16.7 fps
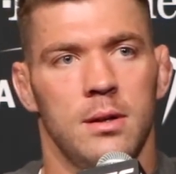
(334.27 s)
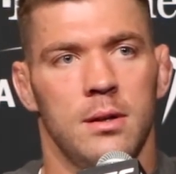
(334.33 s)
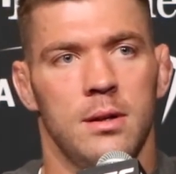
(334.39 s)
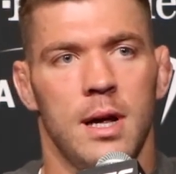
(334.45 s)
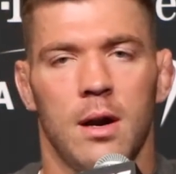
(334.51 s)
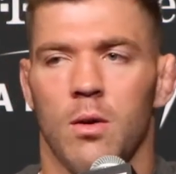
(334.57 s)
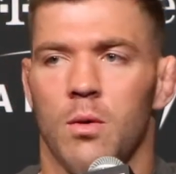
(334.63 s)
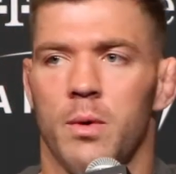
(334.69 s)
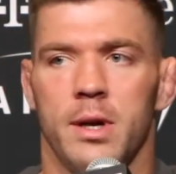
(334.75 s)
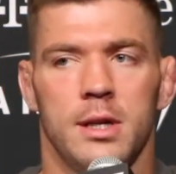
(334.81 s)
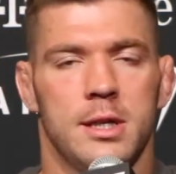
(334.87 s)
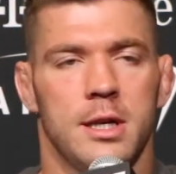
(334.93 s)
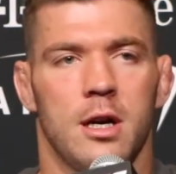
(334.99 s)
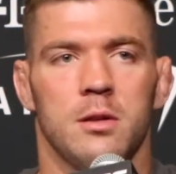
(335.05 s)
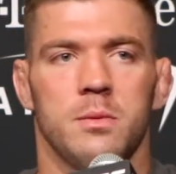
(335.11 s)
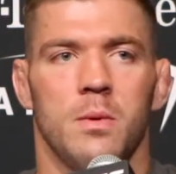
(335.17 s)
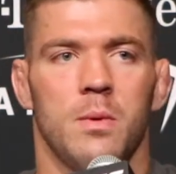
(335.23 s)
That already
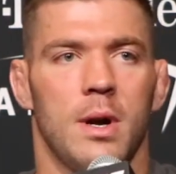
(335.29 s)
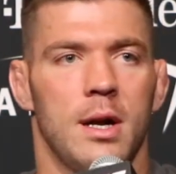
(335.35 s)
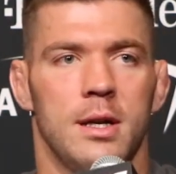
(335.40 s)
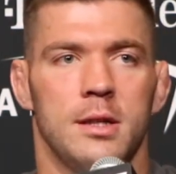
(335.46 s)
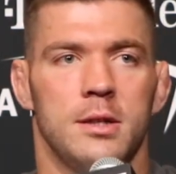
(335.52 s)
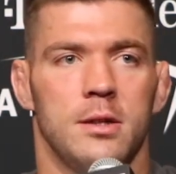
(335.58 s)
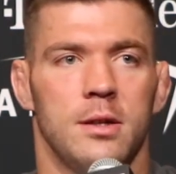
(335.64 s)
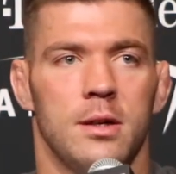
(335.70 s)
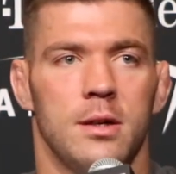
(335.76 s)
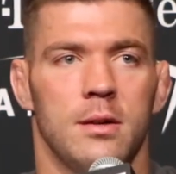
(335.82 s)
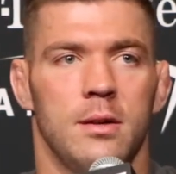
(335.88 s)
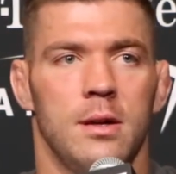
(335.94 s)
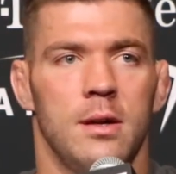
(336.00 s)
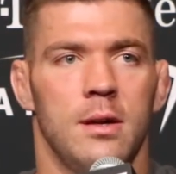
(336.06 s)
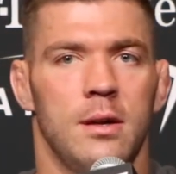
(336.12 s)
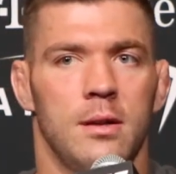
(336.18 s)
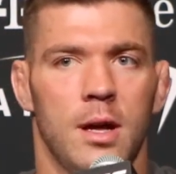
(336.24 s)
tells me what I need to know.
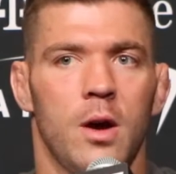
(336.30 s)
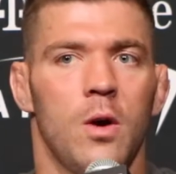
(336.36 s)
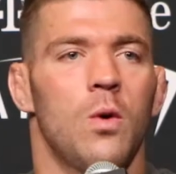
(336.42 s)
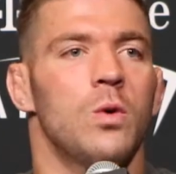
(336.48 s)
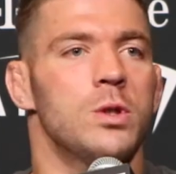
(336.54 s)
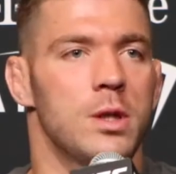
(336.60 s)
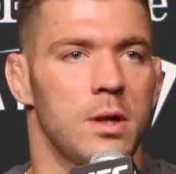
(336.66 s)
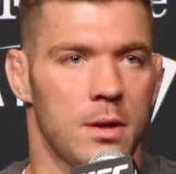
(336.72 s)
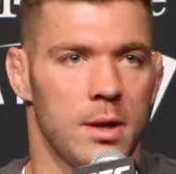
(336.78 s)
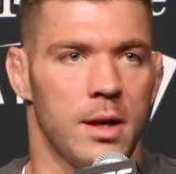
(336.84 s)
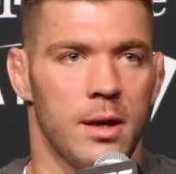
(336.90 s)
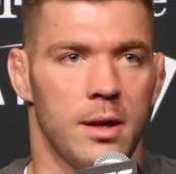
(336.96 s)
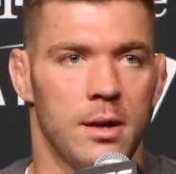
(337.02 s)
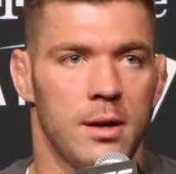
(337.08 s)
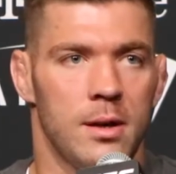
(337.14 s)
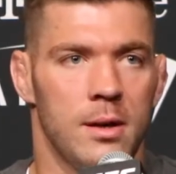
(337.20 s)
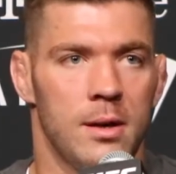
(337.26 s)
They also
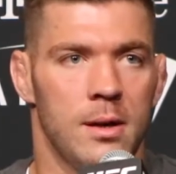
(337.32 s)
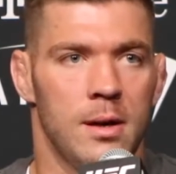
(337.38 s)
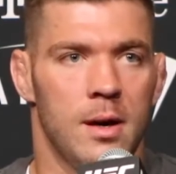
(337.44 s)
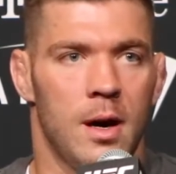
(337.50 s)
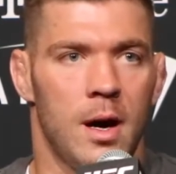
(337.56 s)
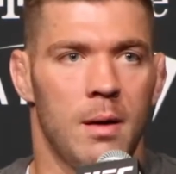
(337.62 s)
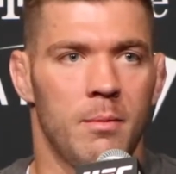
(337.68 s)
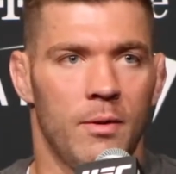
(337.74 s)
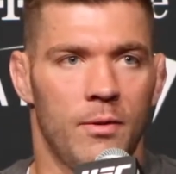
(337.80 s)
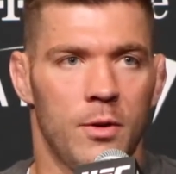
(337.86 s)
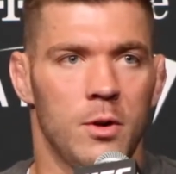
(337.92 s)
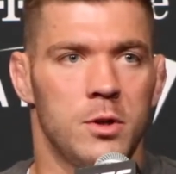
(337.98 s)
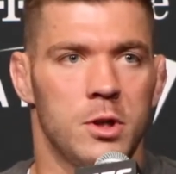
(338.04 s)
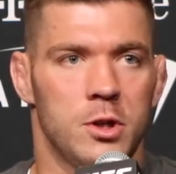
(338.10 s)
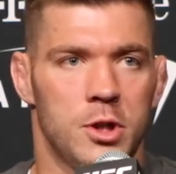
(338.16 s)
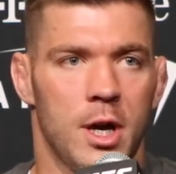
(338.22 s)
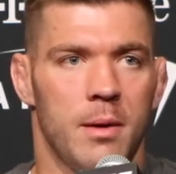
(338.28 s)
think I'm a
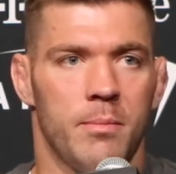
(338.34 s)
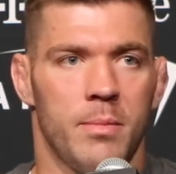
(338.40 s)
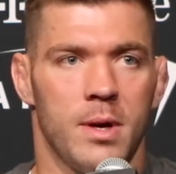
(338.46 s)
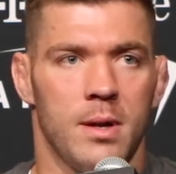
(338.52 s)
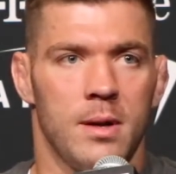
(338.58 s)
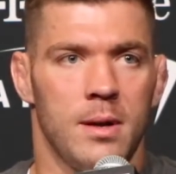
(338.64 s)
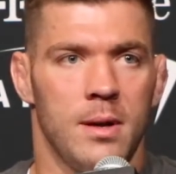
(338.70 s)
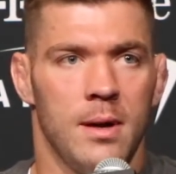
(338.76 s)
future champion.